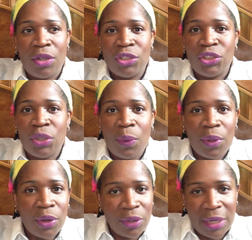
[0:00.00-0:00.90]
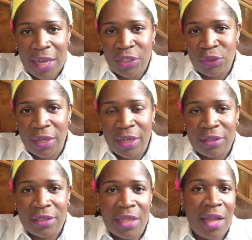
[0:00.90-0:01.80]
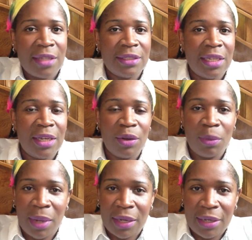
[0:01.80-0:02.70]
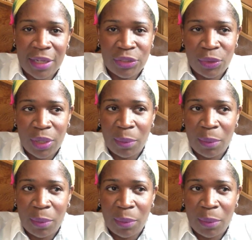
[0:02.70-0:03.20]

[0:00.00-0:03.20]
showing her natural hairstyle, telling her about natural hair